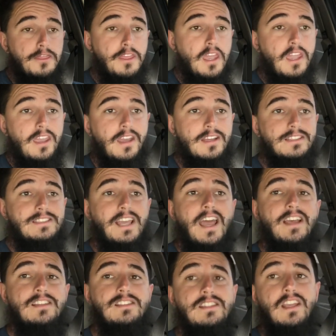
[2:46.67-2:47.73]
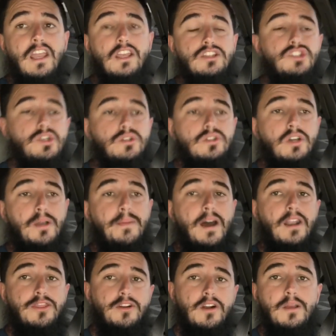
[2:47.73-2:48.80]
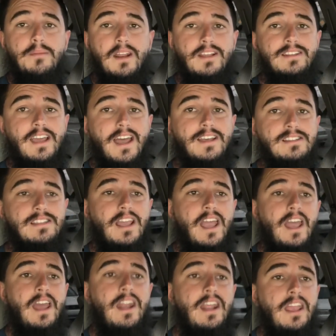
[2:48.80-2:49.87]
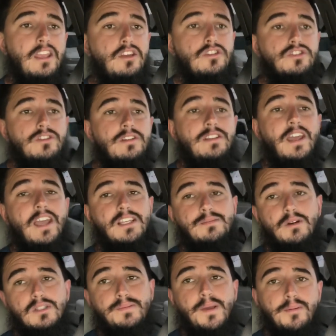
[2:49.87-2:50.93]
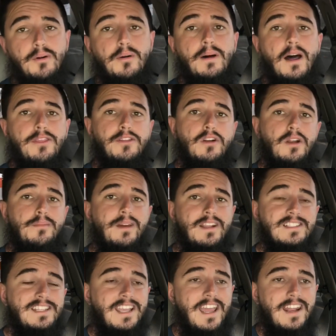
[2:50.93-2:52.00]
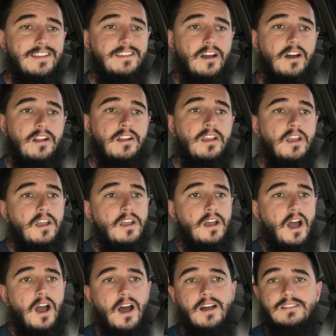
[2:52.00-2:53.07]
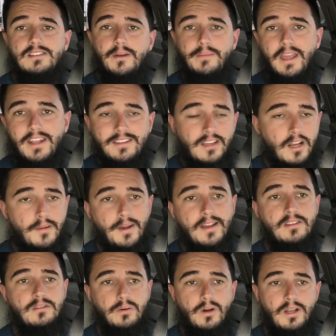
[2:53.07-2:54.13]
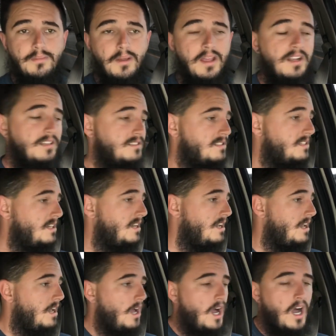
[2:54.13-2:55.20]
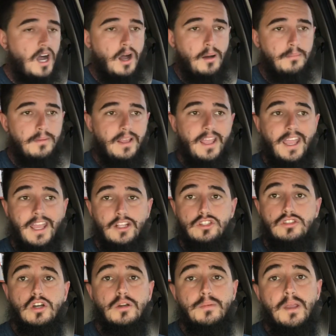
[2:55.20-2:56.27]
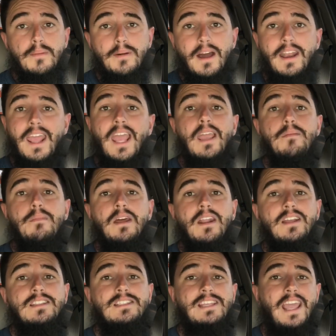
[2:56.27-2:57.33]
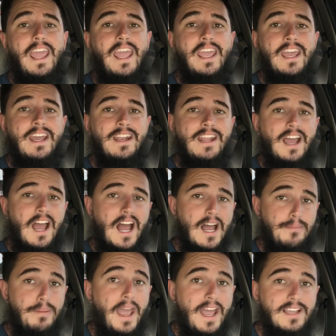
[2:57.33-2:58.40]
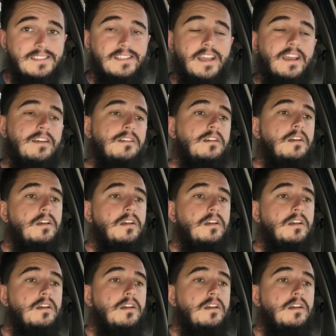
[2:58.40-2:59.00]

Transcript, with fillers: The test is usually about a 30-minute test, and it usually takes most people about 30 minutes to get it done. Some get it done in about 20 minutes. It took me about 8 minutes, and I passed it.